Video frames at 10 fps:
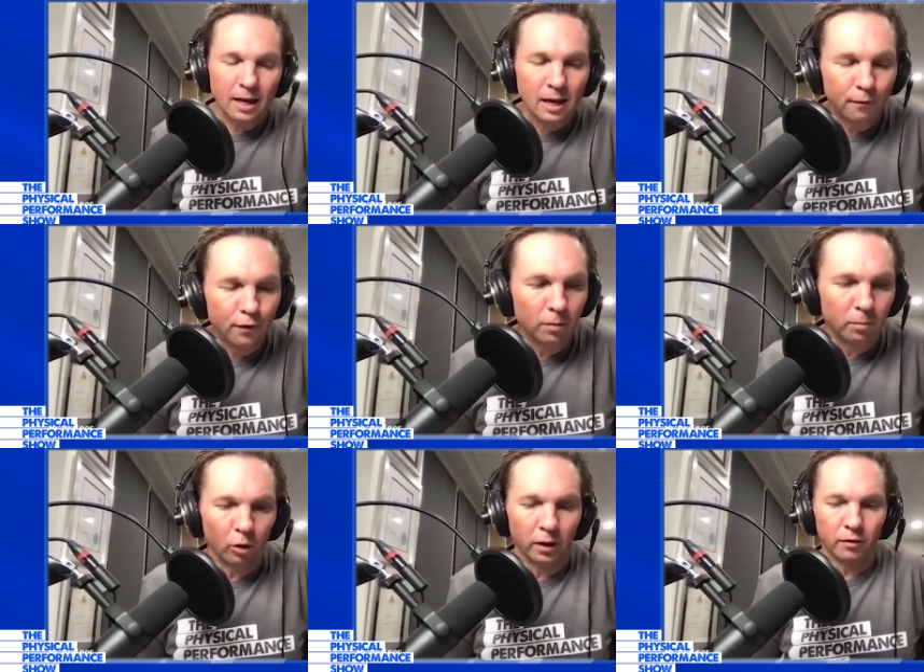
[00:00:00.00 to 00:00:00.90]
if you could
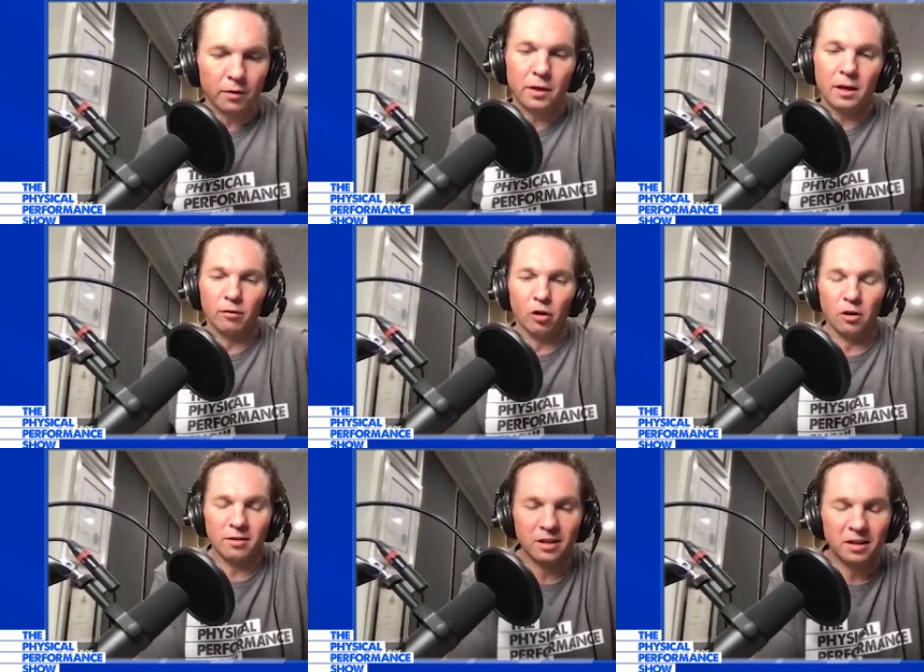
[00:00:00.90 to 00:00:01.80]
boil everything you've
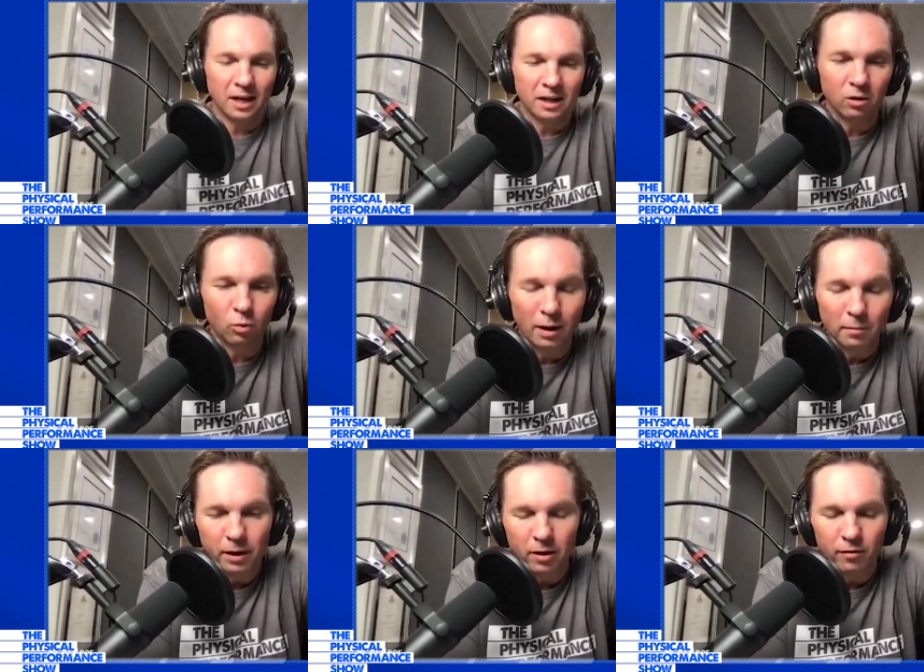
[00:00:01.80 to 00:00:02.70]
learned to date into
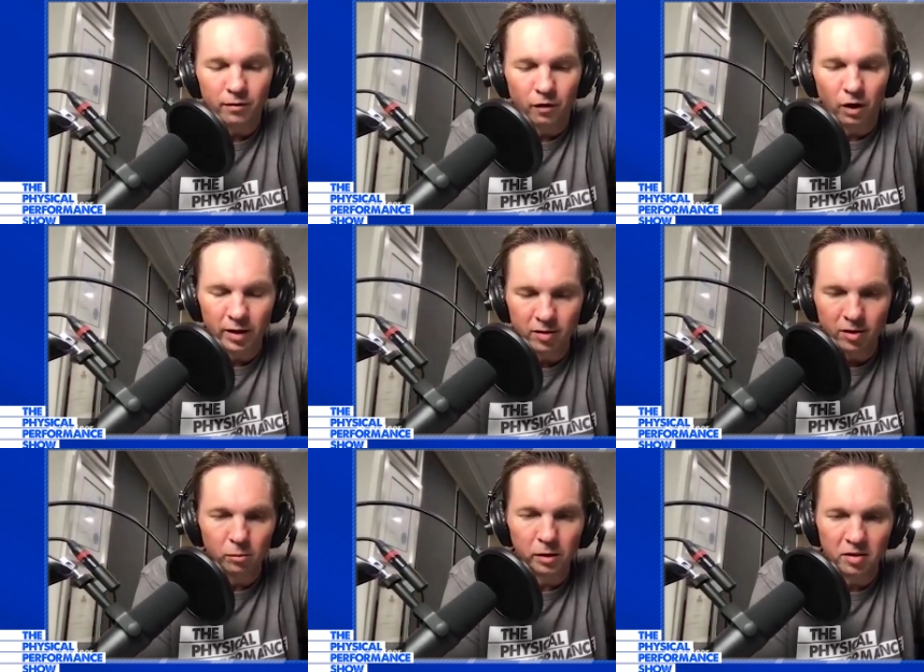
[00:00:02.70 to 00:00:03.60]
one piece of advice
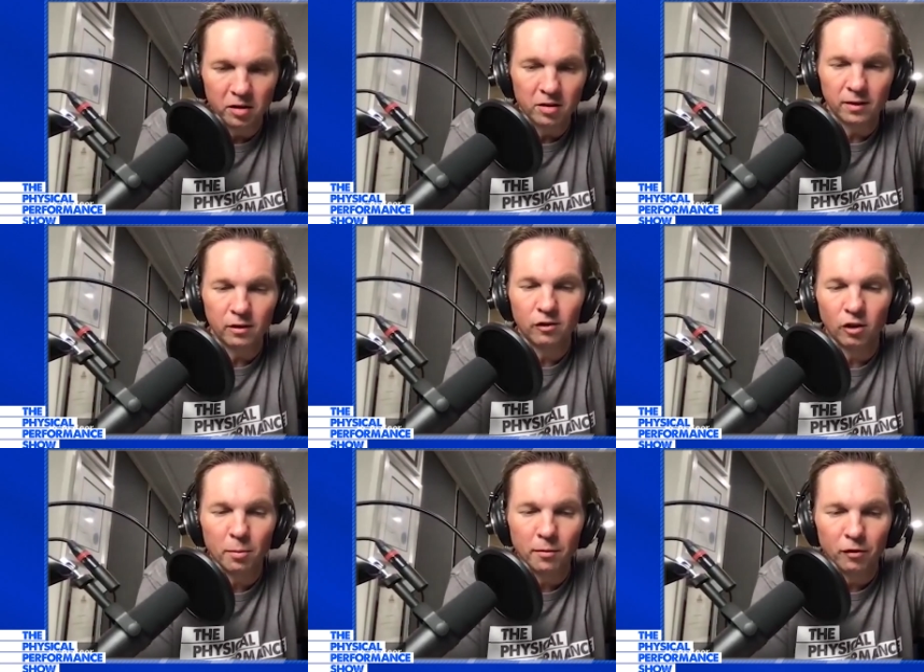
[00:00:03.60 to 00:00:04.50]
to help listeners of this
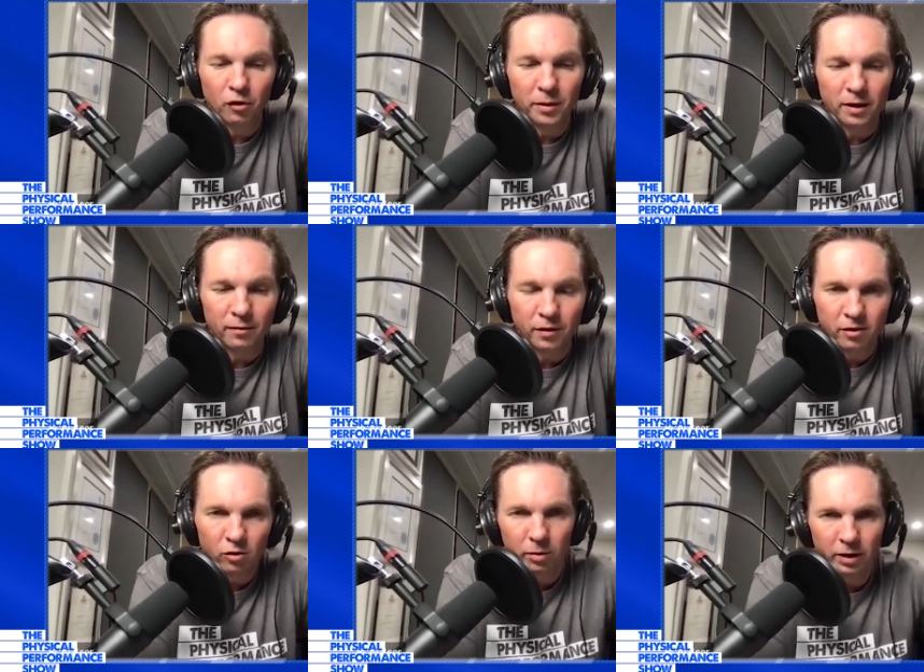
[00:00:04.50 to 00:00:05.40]
show perform at their
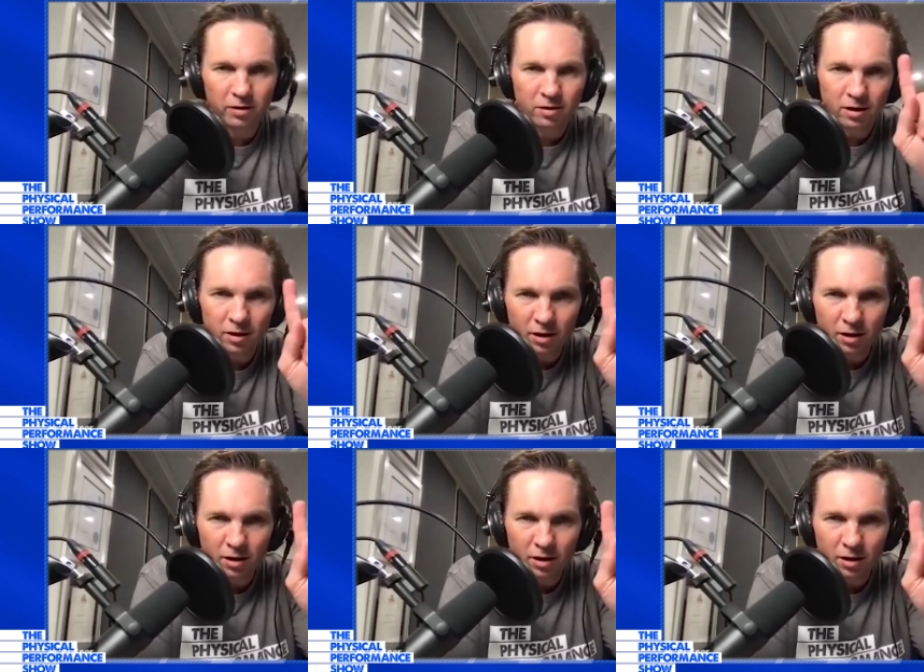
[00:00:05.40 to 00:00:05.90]
physical best,